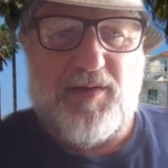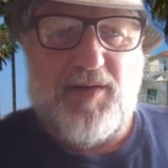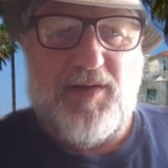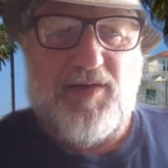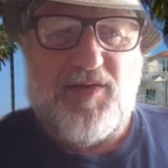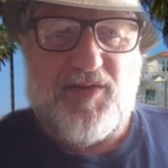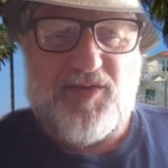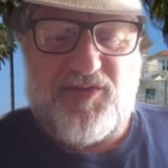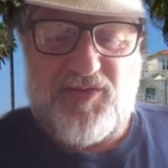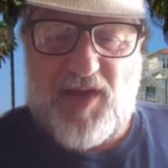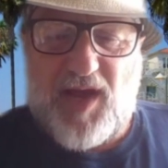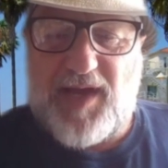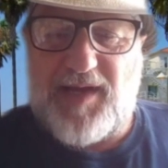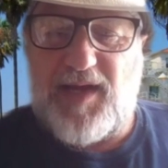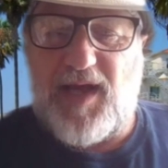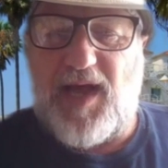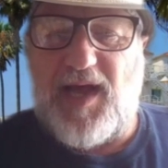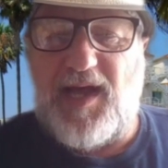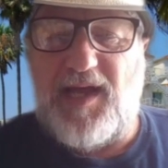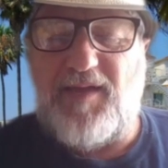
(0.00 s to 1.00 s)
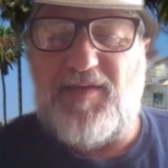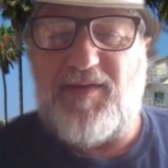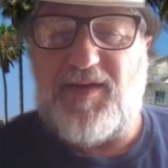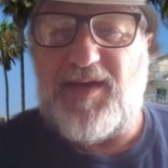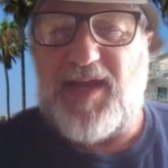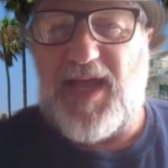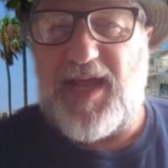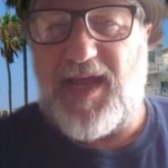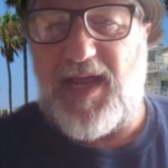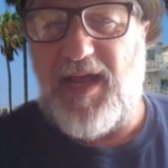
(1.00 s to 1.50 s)
Sinai, the
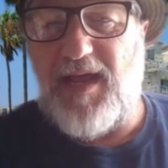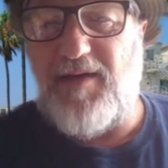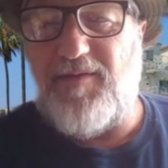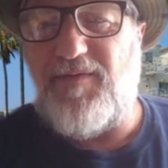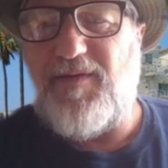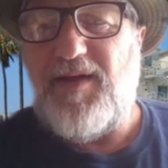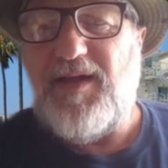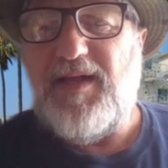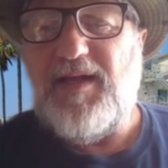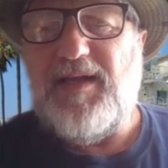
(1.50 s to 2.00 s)
Negev.